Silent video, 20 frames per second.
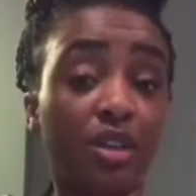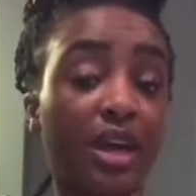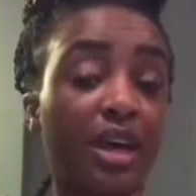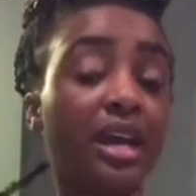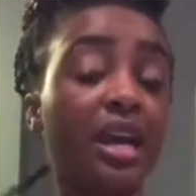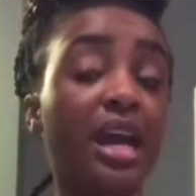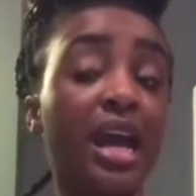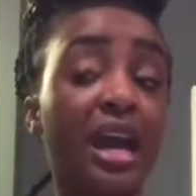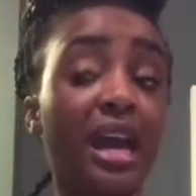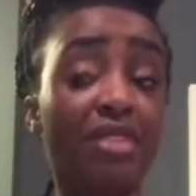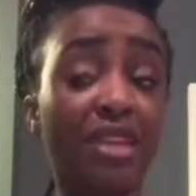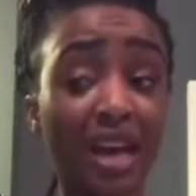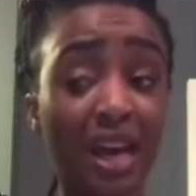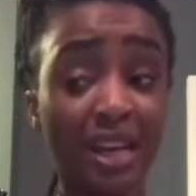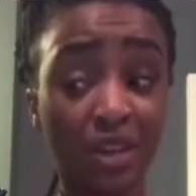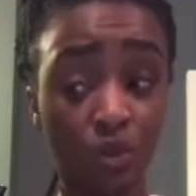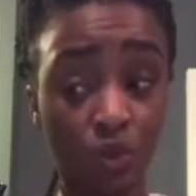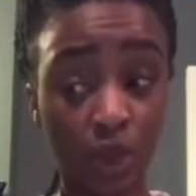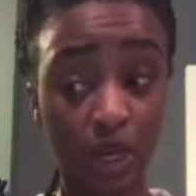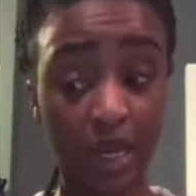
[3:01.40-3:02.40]
that. And then I
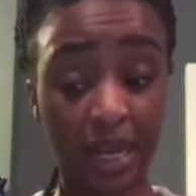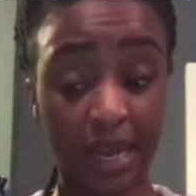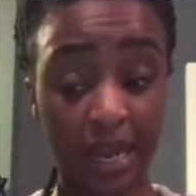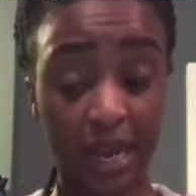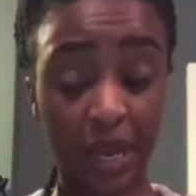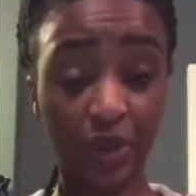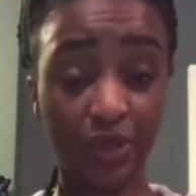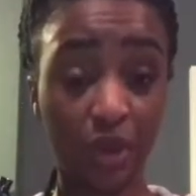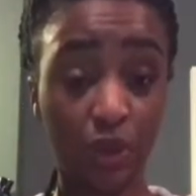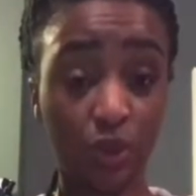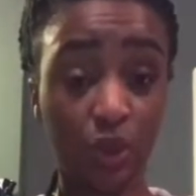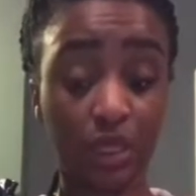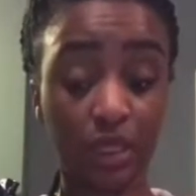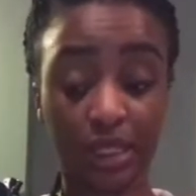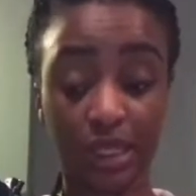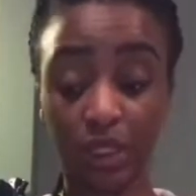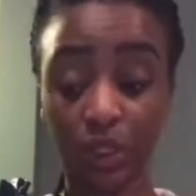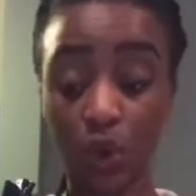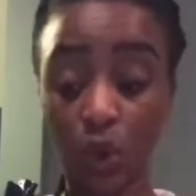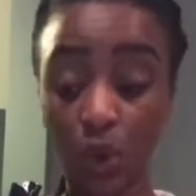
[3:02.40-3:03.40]
didn't want a hair that was
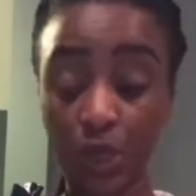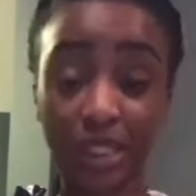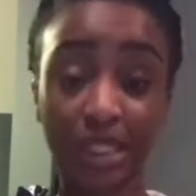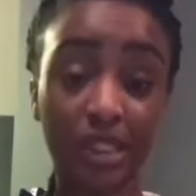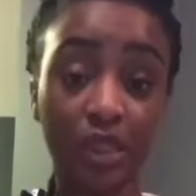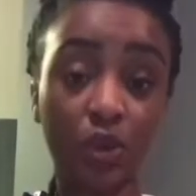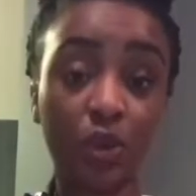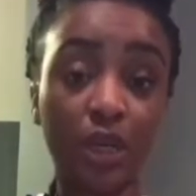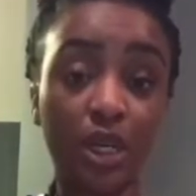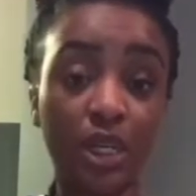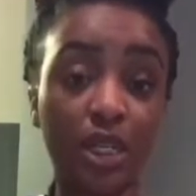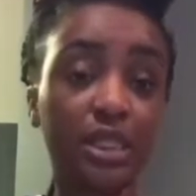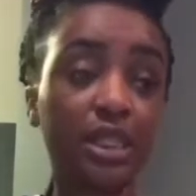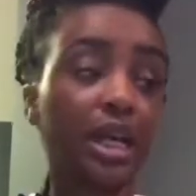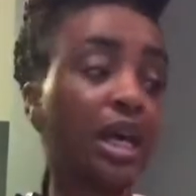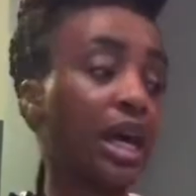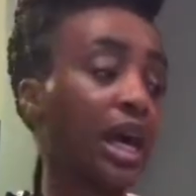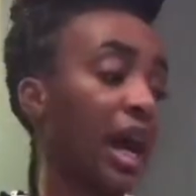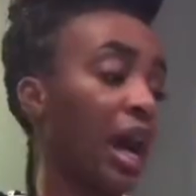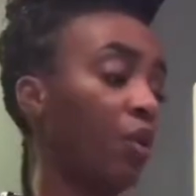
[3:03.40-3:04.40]
as coarse as it was.
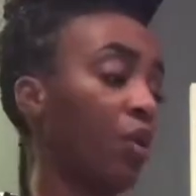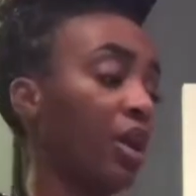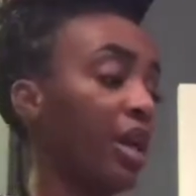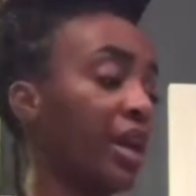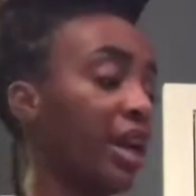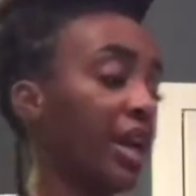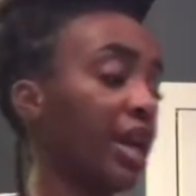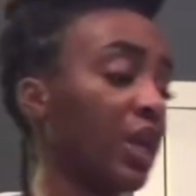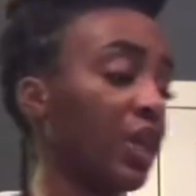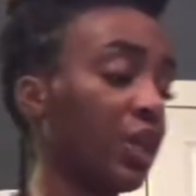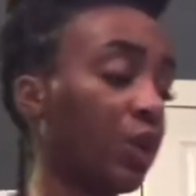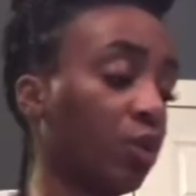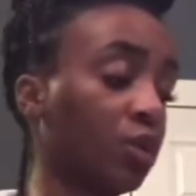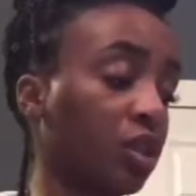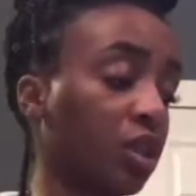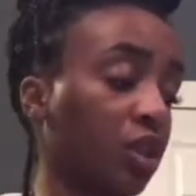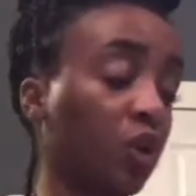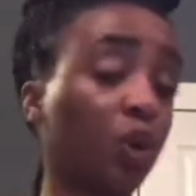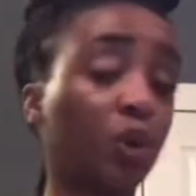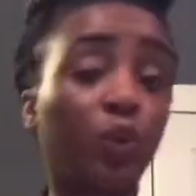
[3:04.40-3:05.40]
I wanted a hair that was
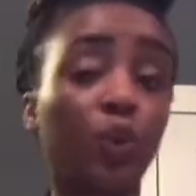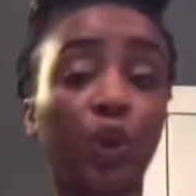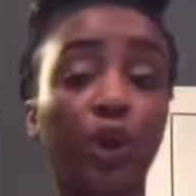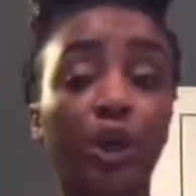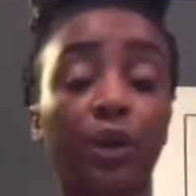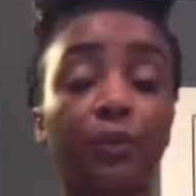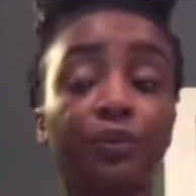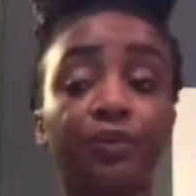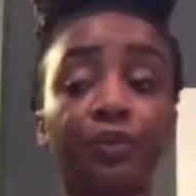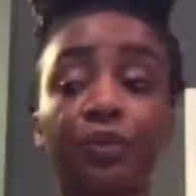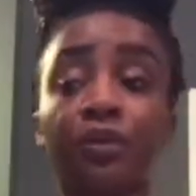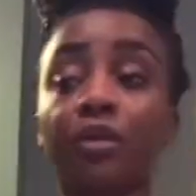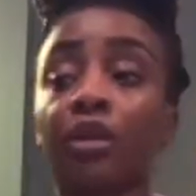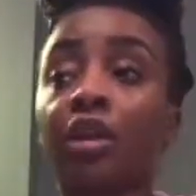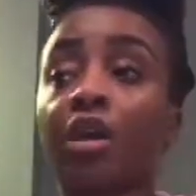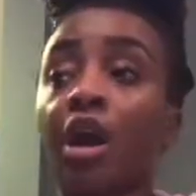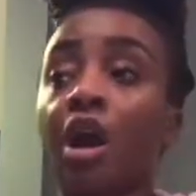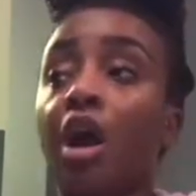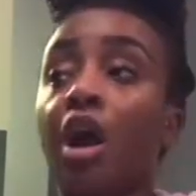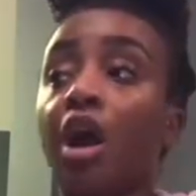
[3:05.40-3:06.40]
a little more
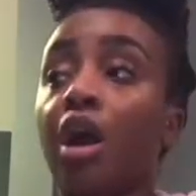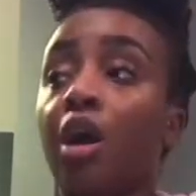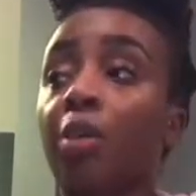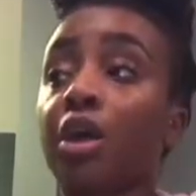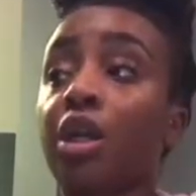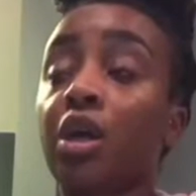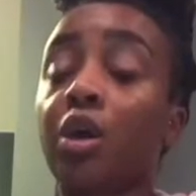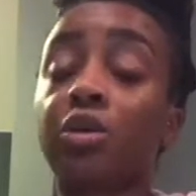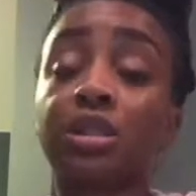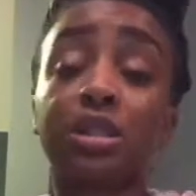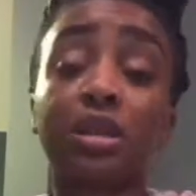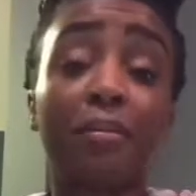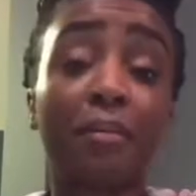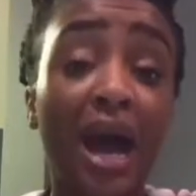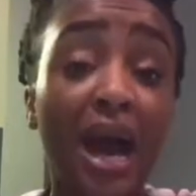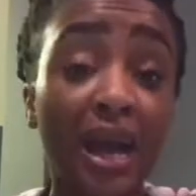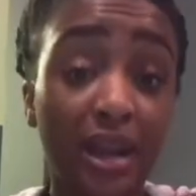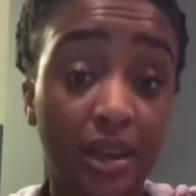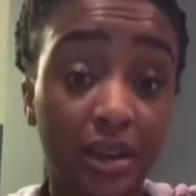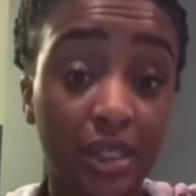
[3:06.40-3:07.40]
close to
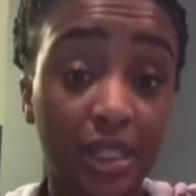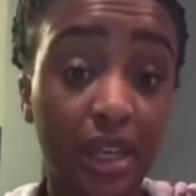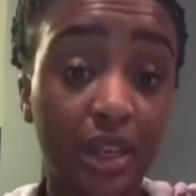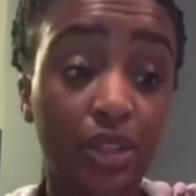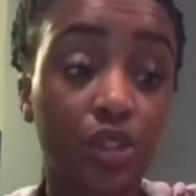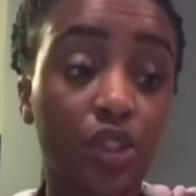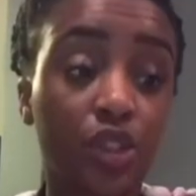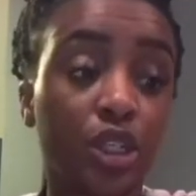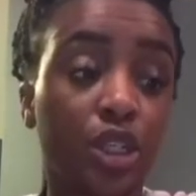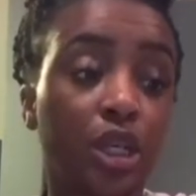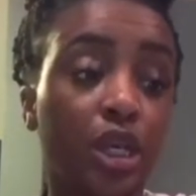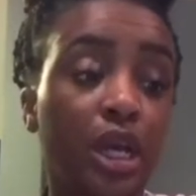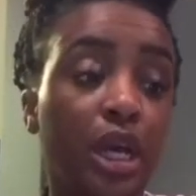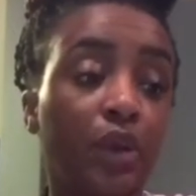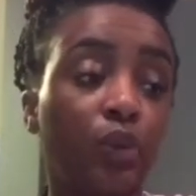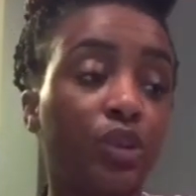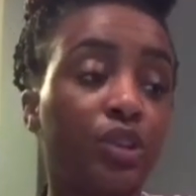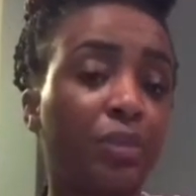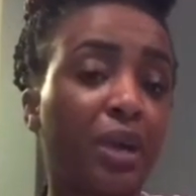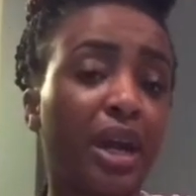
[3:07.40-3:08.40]
my hair texture,
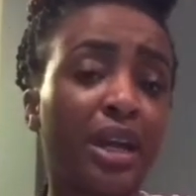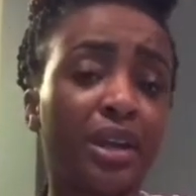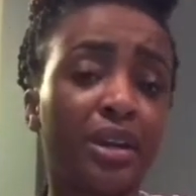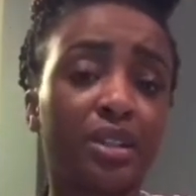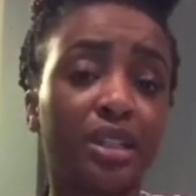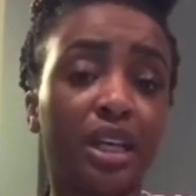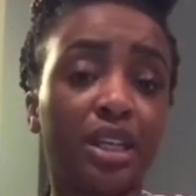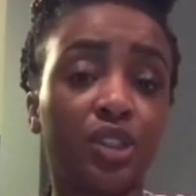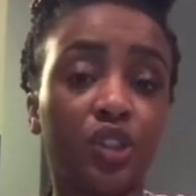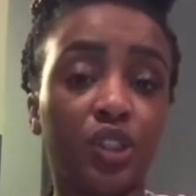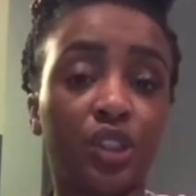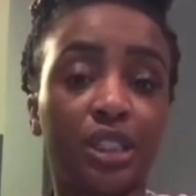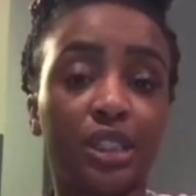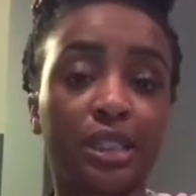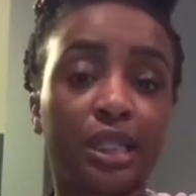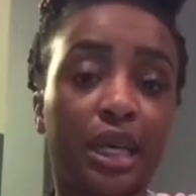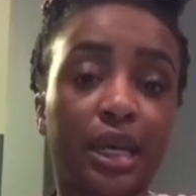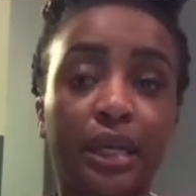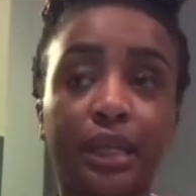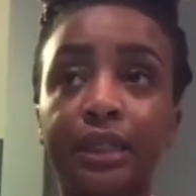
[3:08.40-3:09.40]
which my hair texture is
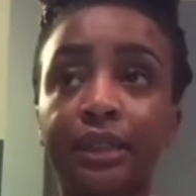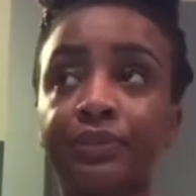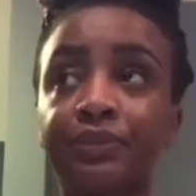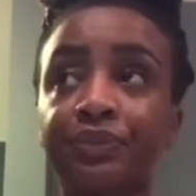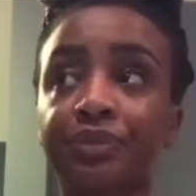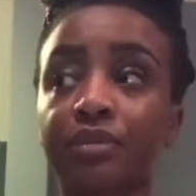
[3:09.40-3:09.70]
like